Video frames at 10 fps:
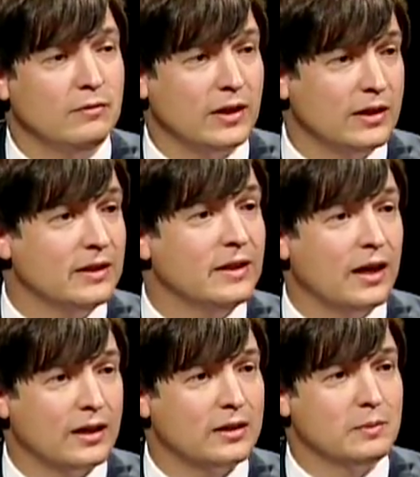very
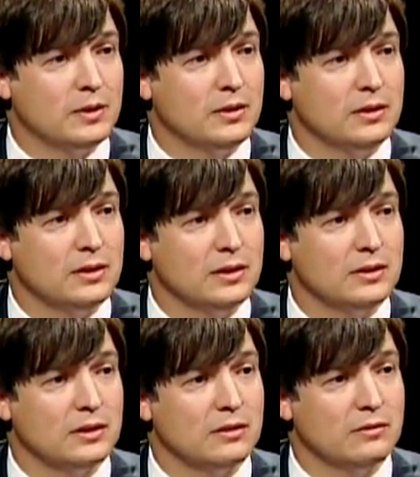document
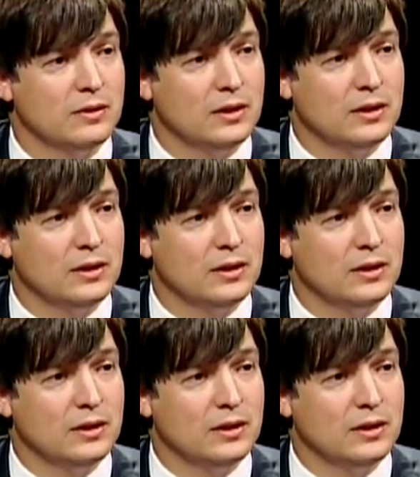intensive,